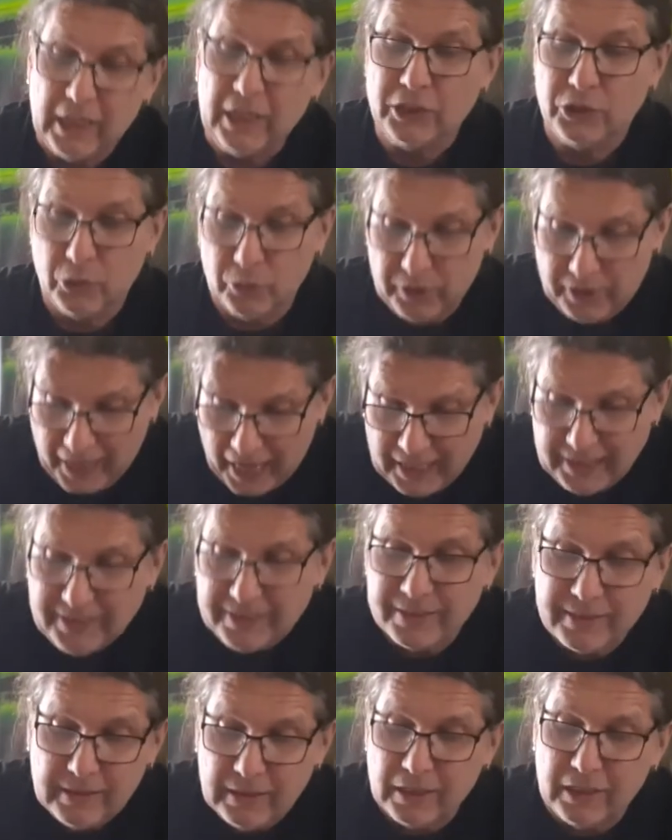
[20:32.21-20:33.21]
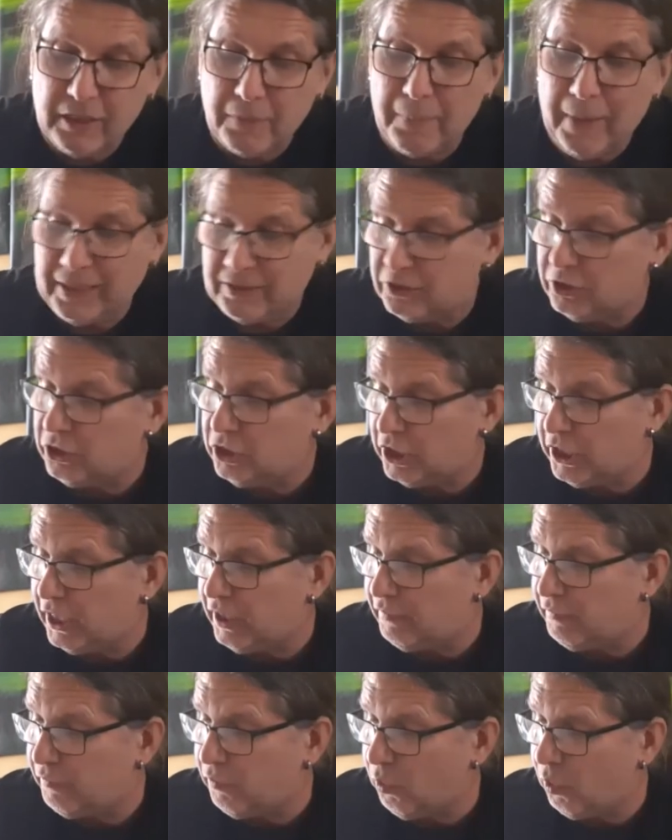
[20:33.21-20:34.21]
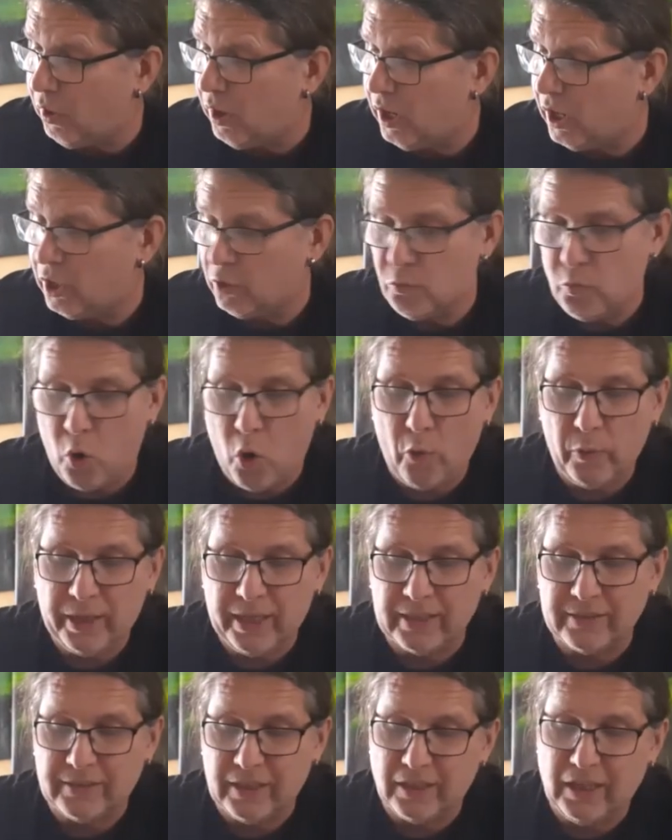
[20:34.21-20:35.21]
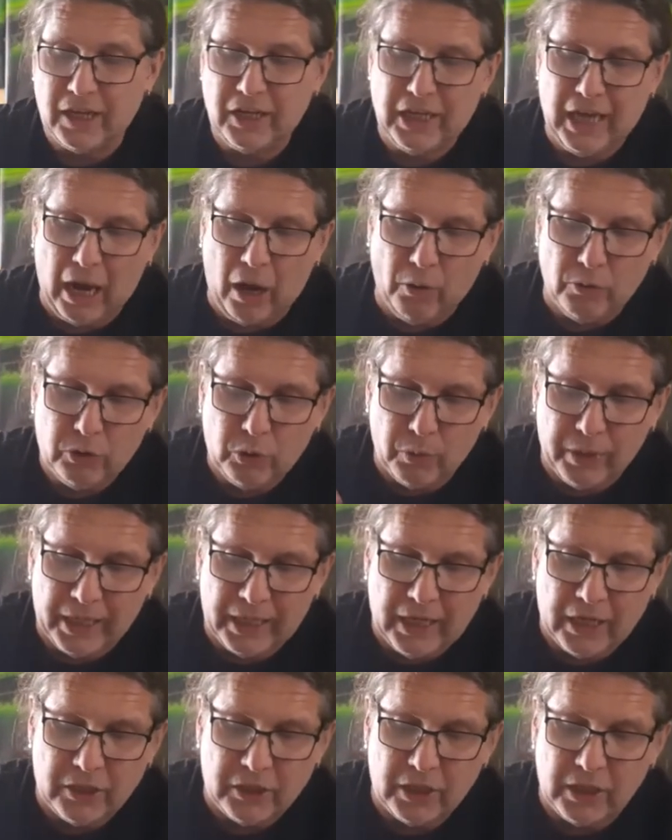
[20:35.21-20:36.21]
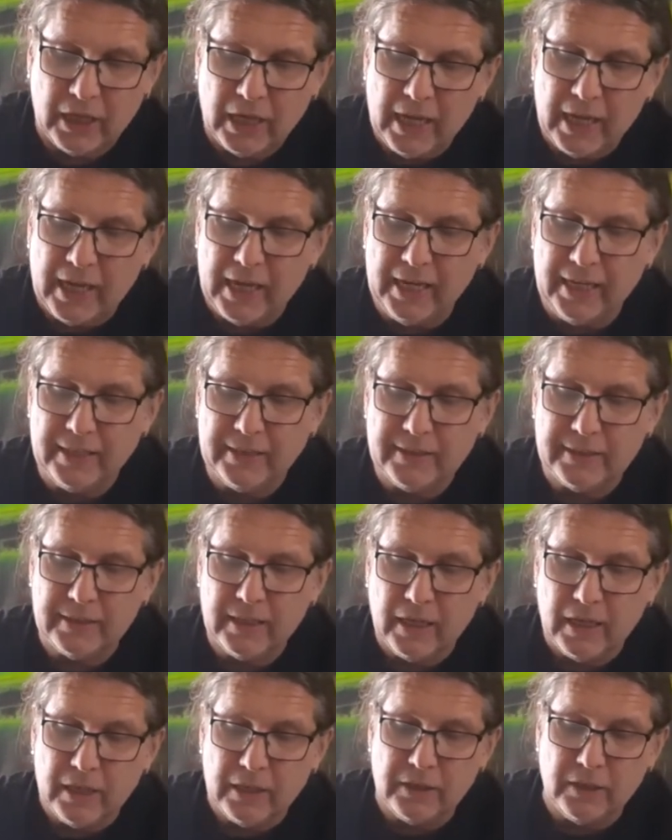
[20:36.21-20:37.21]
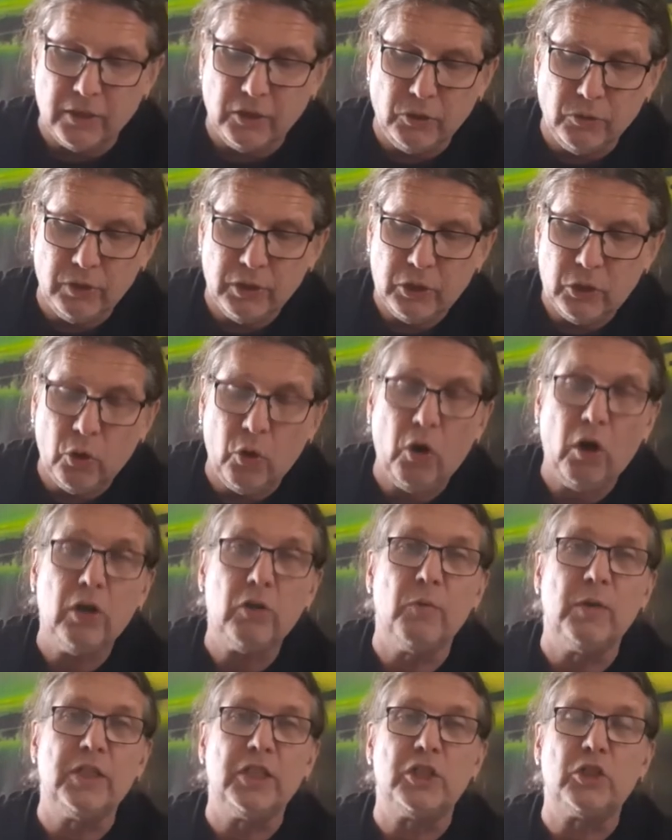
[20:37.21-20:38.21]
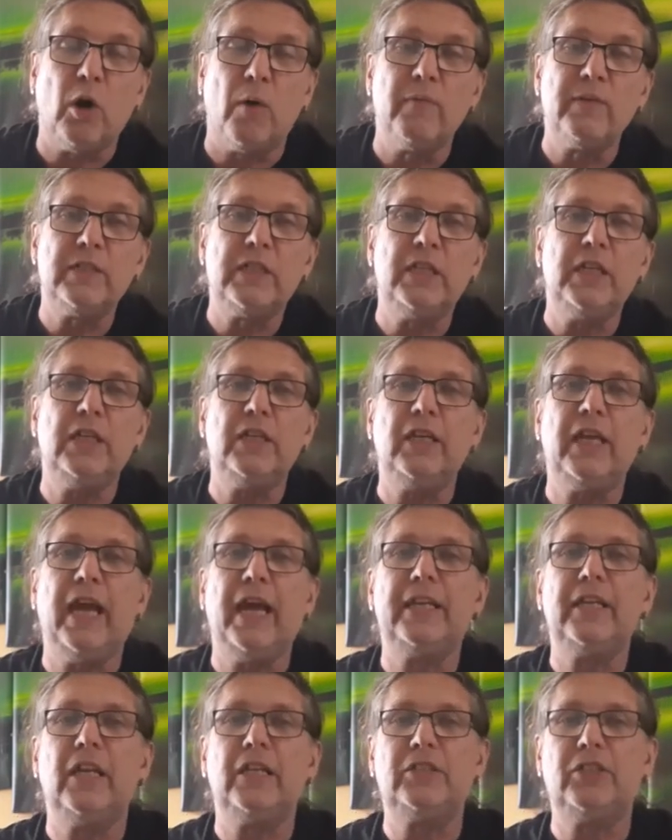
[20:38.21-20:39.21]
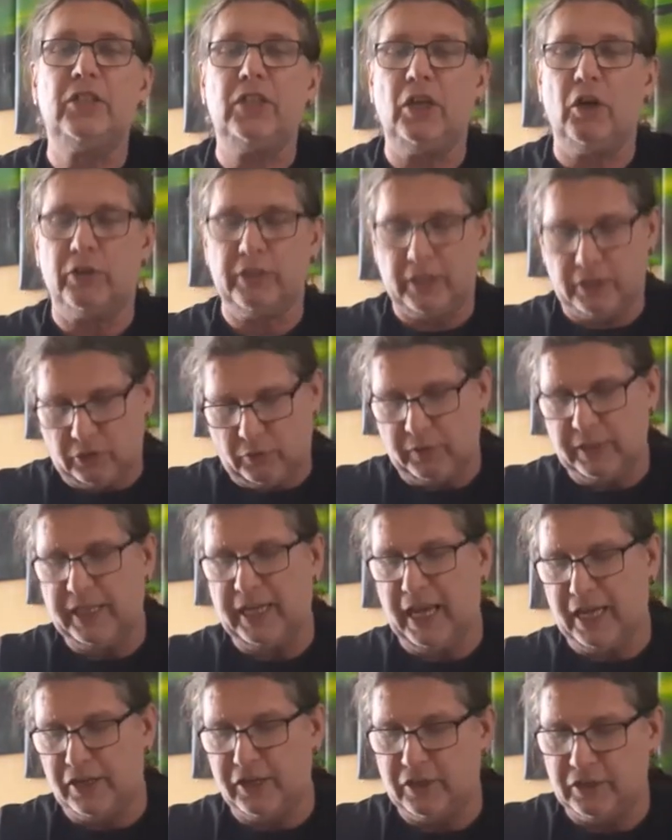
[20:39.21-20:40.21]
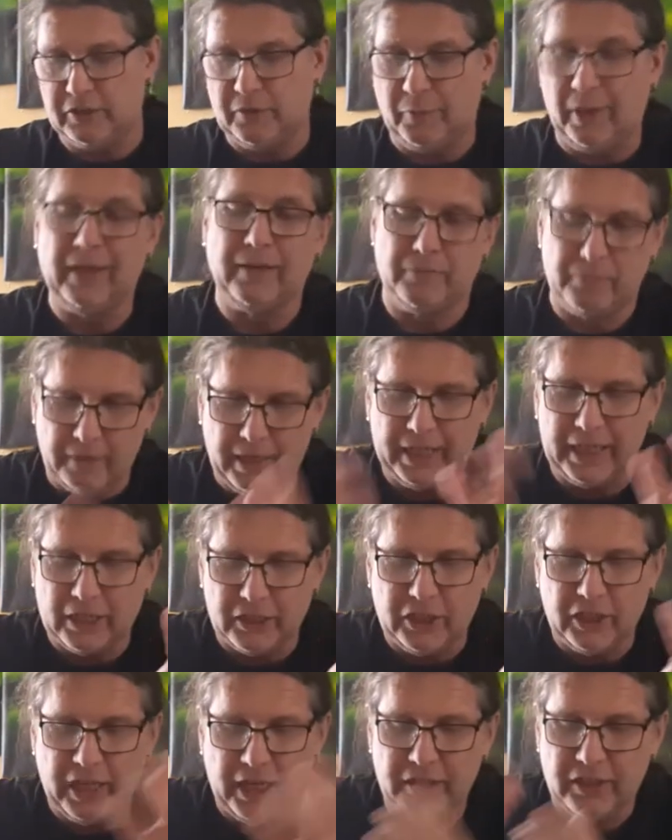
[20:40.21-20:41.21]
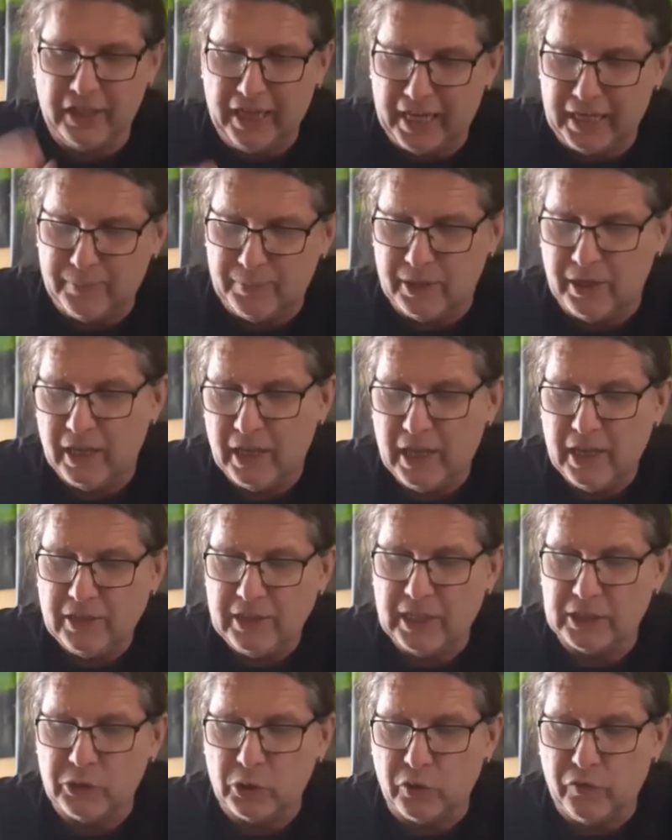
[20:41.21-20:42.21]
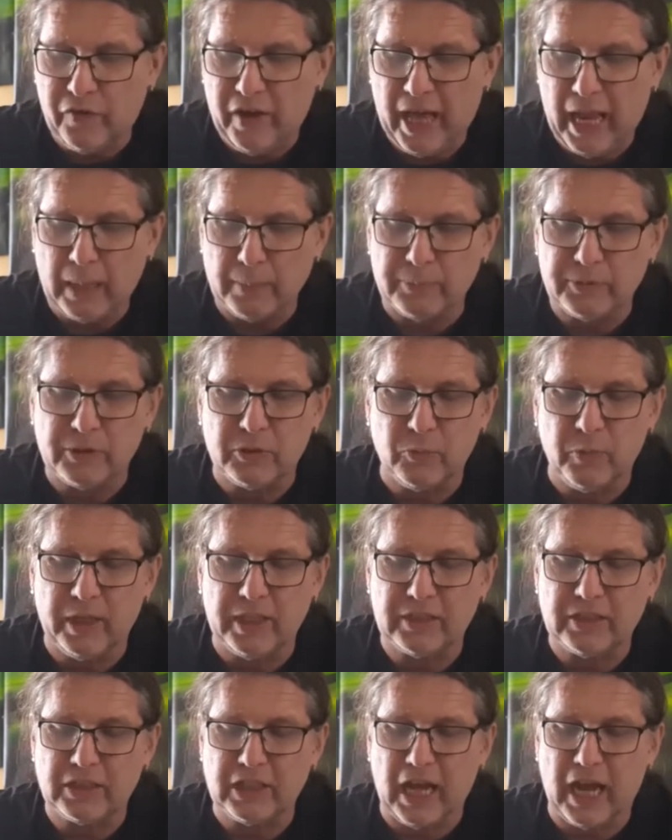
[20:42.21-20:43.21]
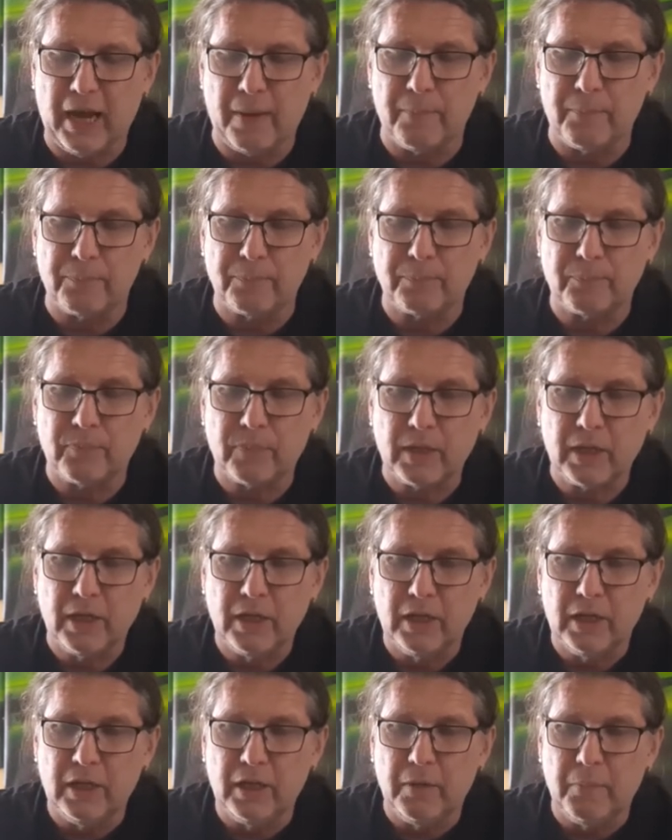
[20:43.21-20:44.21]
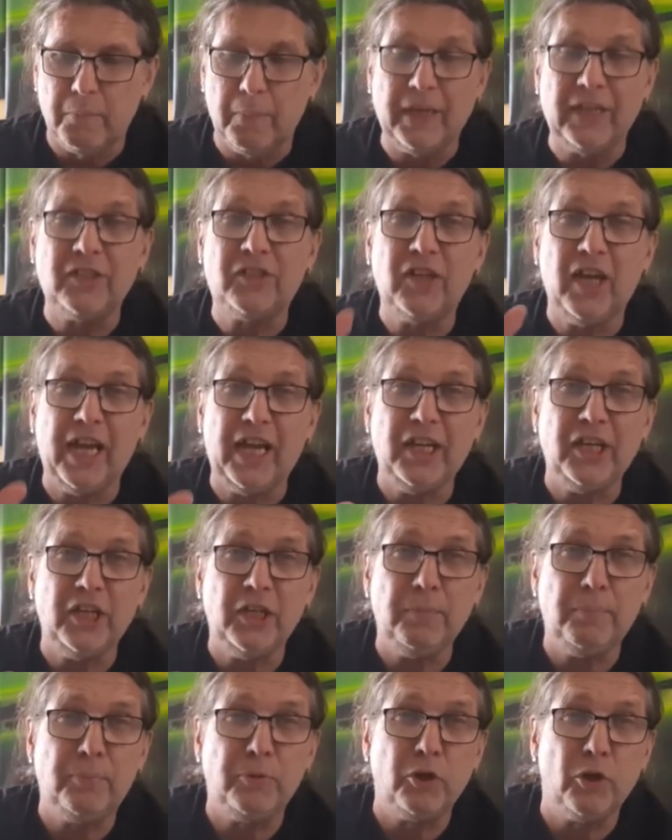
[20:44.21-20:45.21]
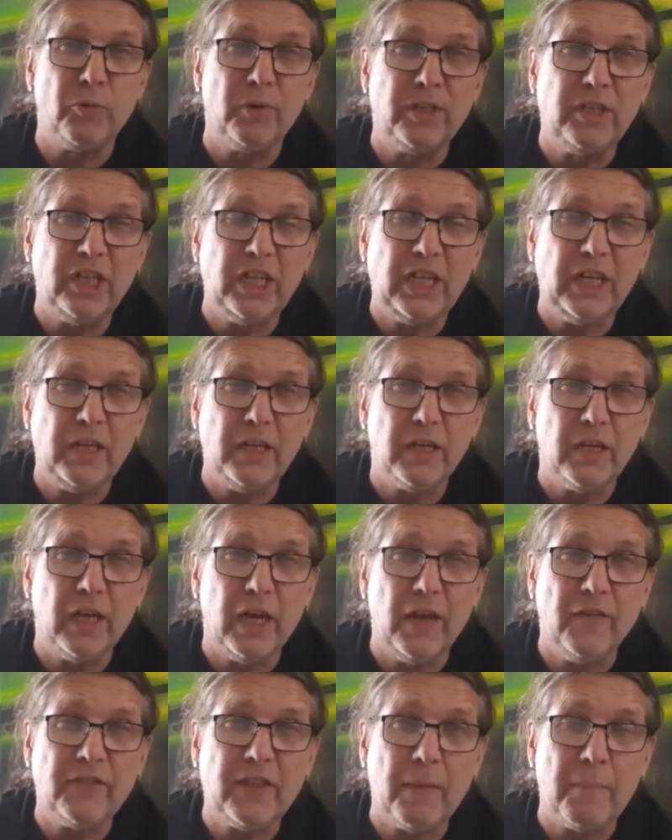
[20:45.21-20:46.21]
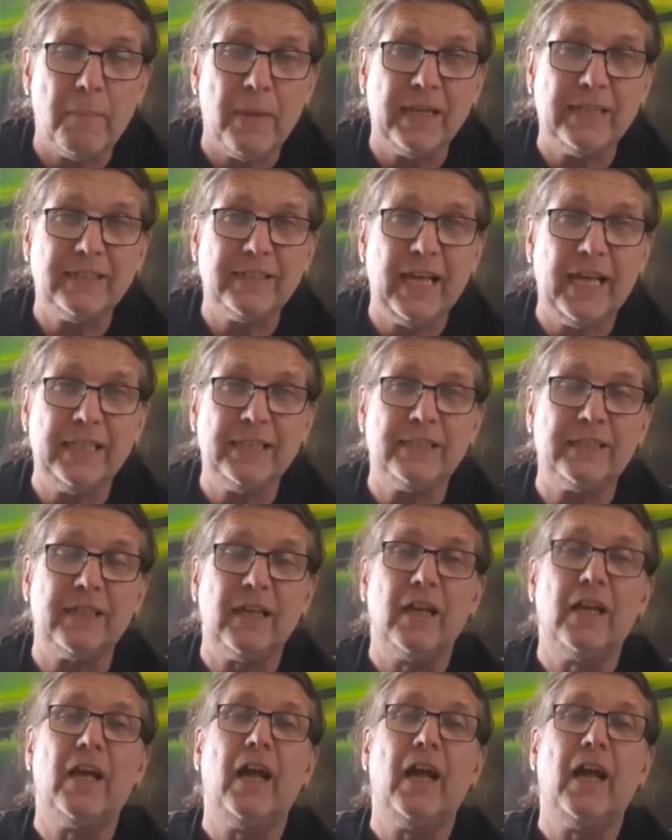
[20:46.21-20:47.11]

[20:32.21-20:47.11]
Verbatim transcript: So that's the message here for Aquarians. And then the outgoing energy is the unicorn, which is obviously the energy, or the, sorry, the, well, energy and the animal that sort of helps with um, maintaining purity, if that makes sense.